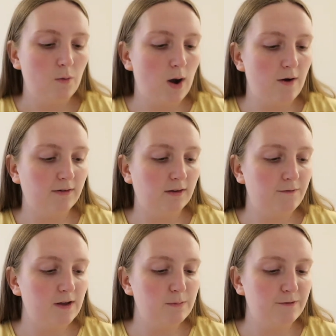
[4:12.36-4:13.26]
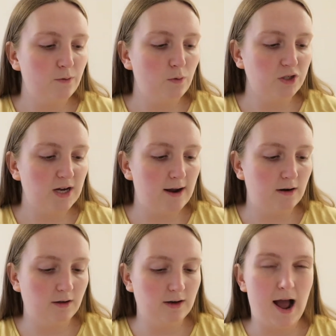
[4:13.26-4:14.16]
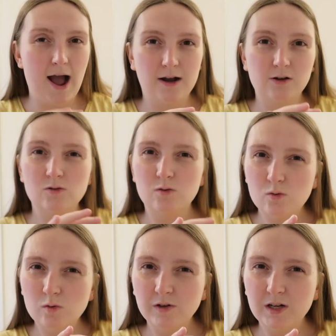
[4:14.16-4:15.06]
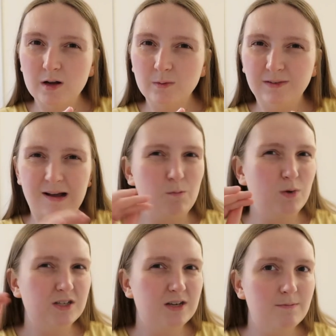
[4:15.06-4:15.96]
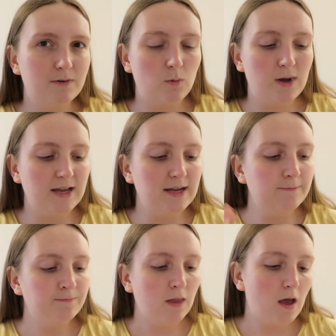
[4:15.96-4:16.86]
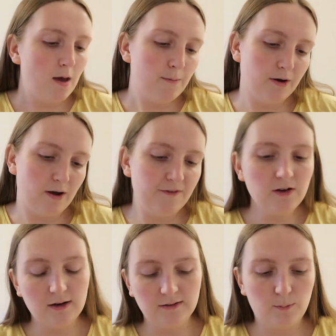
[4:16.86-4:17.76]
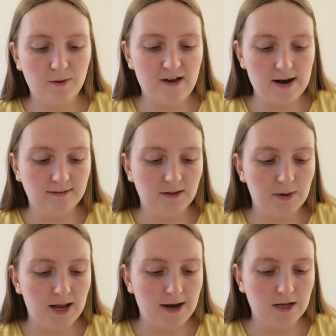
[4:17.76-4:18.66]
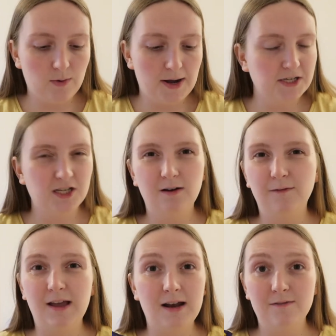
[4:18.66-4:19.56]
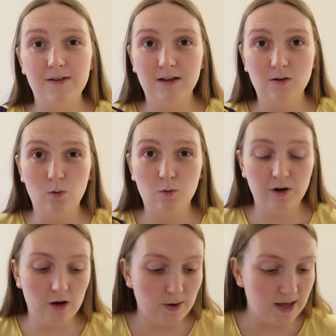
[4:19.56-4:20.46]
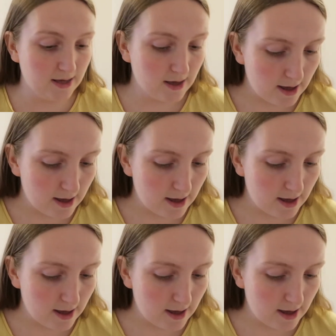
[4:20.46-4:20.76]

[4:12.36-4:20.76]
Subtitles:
whereas I think before she had like an actual Oreo sandwiched in between. But I feel like this would be fairly similar anyway. She loves anything Oreo-y.